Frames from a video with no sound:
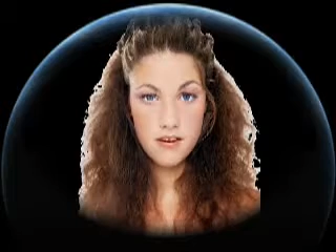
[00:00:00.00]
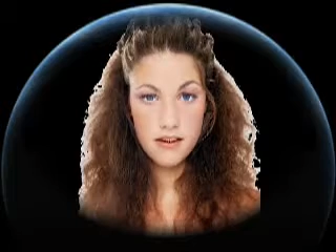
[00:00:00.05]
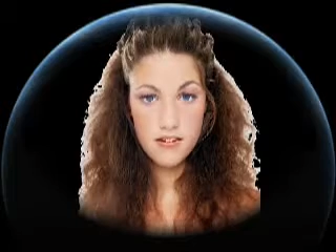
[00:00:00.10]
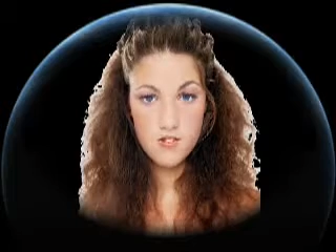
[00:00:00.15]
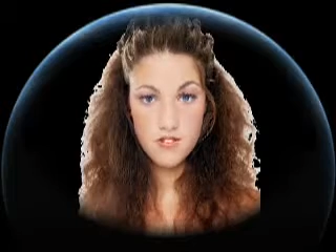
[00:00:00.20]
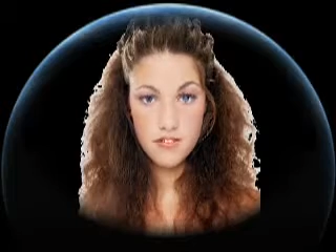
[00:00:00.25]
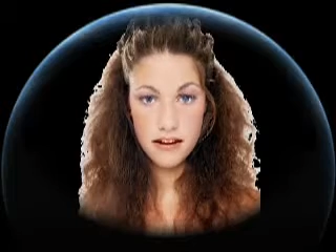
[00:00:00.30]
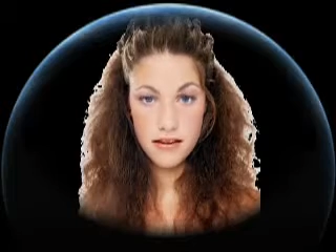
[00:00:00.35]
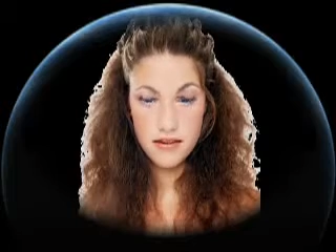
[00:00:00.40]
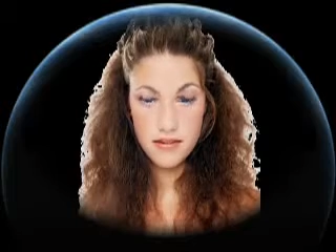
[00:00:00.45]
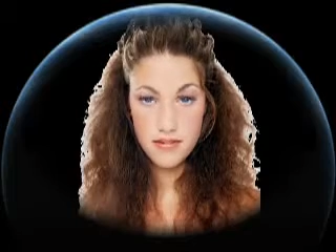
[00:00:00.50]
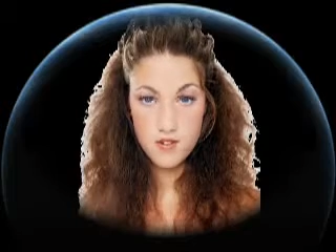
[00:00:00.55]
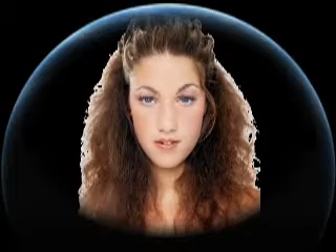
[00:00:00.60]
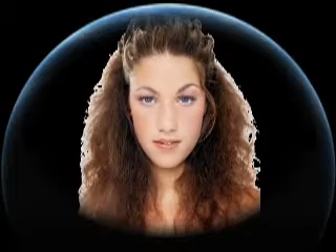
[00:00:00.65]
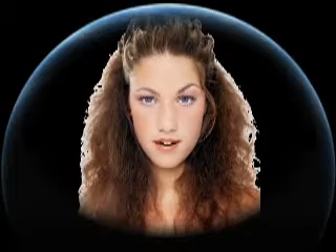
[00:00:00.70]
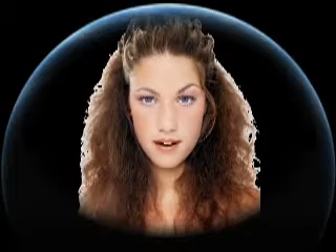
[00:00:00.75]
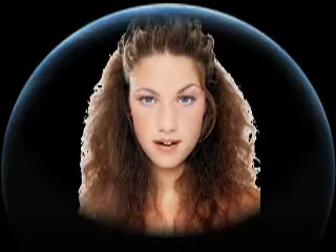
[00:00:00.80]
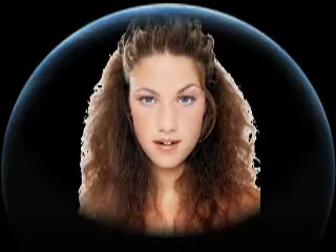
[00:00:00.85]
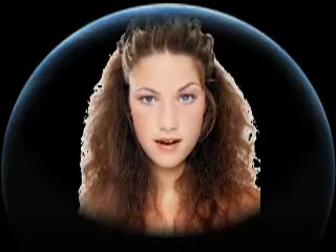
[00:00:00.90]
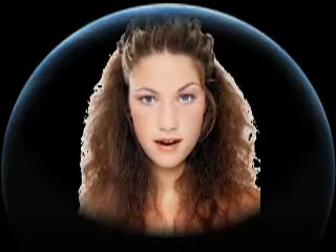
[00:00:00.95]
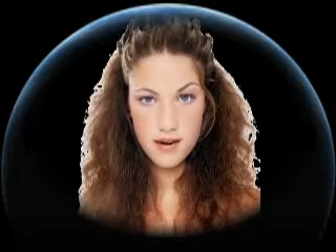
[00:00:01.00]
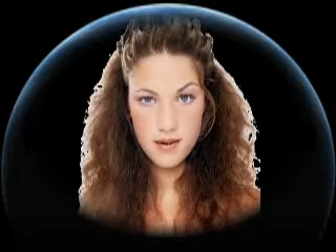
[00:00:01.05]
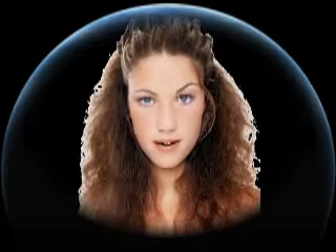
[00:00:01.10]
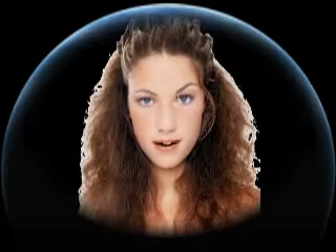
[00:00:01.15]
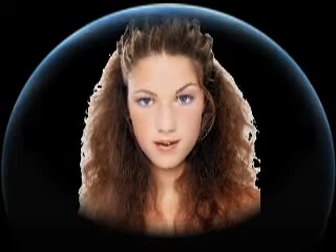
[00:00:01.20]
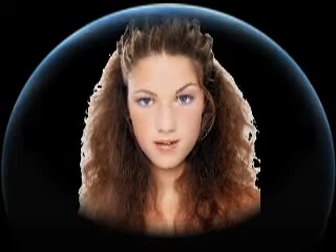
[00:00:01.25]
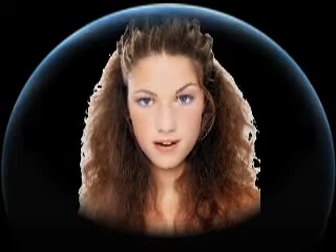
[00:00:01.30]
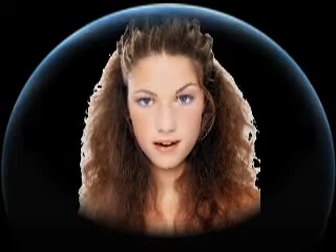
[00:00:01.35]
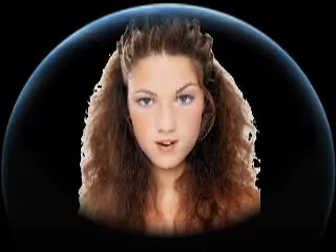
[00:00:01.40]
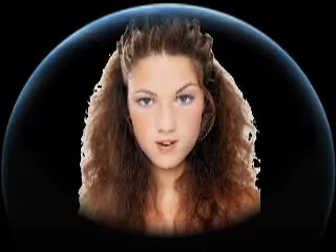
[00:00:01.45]
The visitors would like
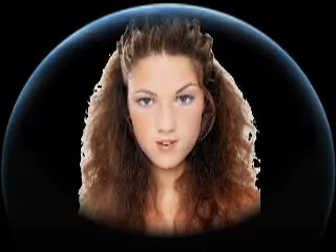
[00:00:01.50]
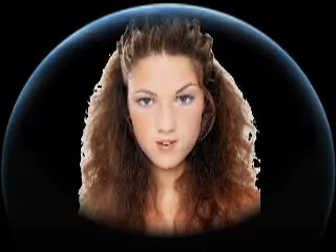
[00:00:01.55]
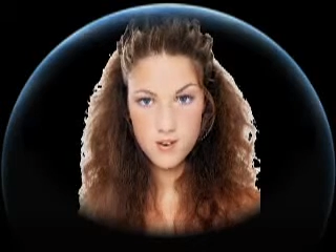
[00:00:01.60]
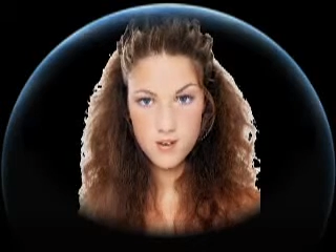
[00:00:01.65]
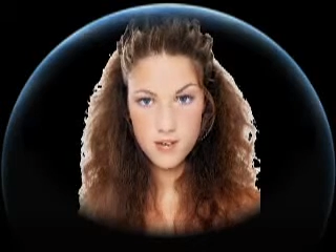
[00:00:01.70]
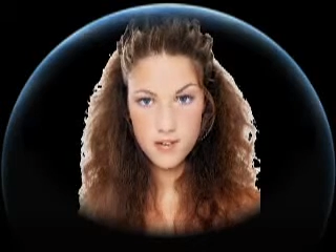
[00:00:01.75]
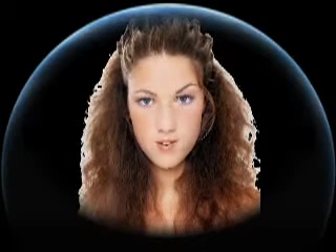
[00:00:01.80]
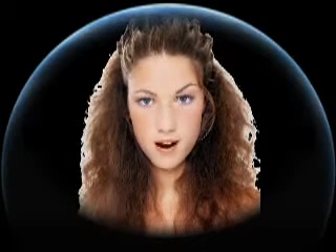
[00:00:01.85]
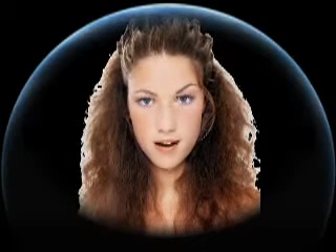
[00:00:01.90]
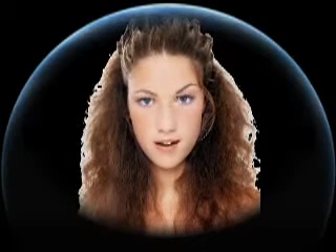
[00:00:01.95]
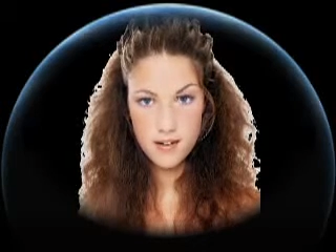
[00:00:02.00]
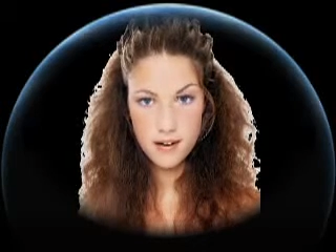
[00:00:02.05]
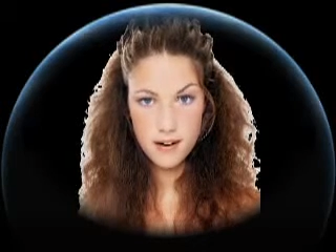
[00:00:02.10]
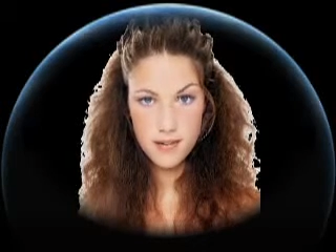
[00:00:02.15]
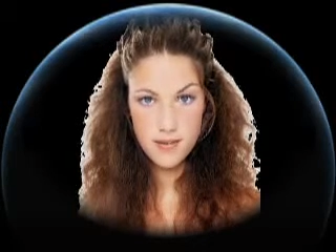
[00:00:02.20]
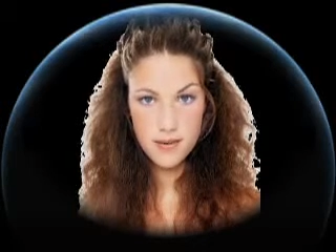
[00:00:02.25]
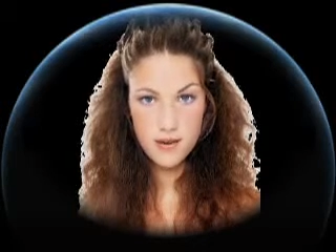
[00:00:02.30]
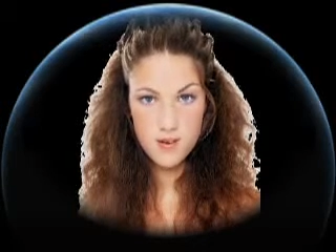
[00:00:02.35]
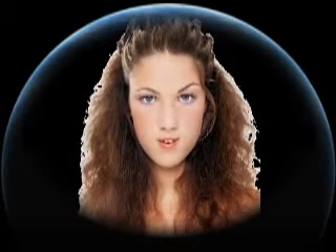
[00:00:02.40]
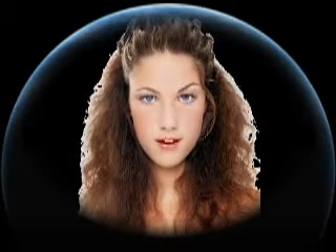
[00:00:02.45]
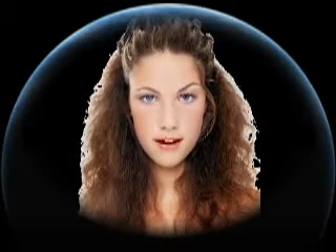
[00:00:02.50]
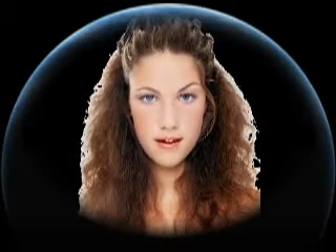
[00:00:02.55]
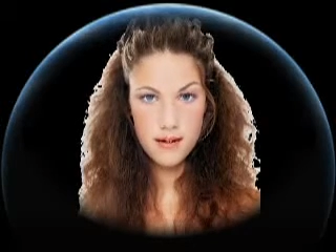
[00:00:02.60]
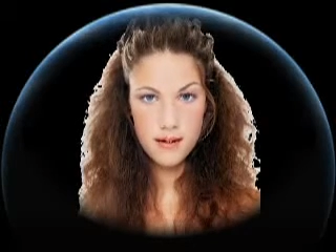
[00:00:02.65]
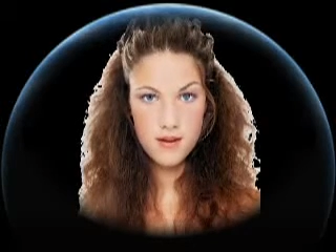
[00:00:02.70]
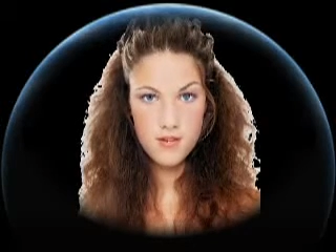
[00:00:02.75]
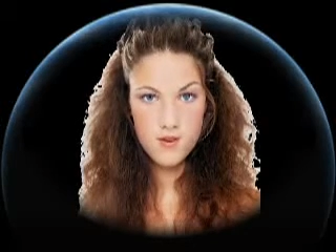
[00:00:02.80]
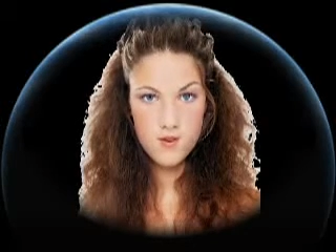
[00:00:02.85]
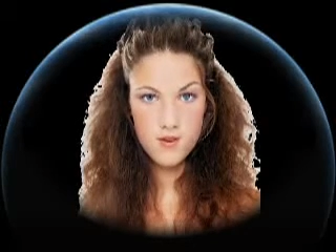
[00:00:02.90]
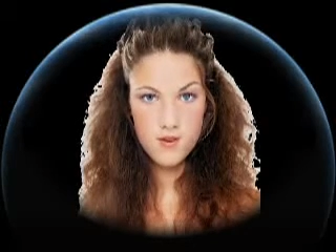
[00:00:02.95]
nothing better than for your religious
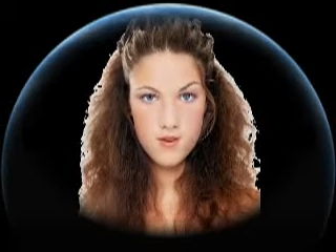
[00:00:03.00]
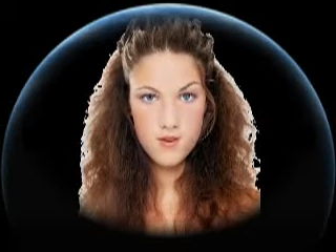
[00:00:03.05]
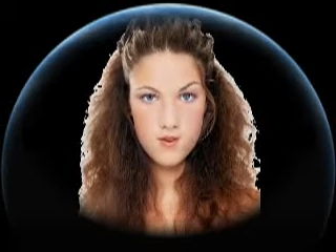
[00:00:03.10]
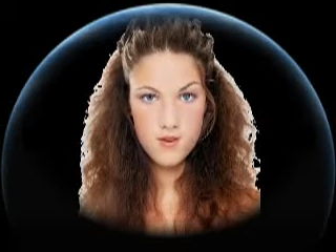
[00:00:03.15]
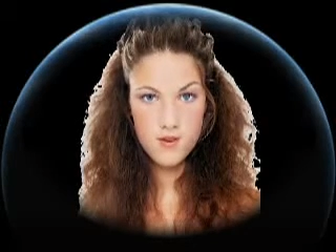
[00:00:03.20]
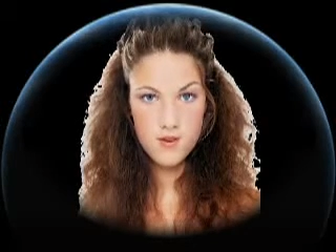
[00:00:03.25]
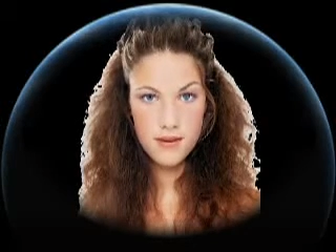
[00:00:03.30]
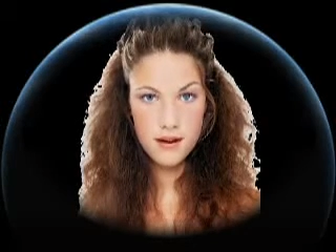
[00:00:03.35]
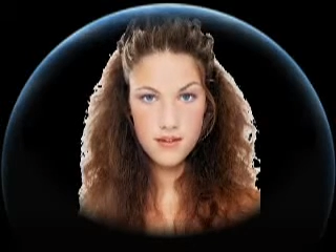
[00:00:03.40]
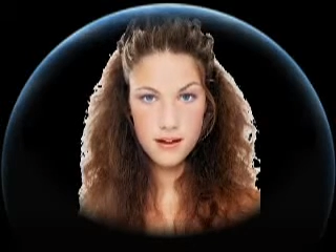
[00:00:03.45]
institutions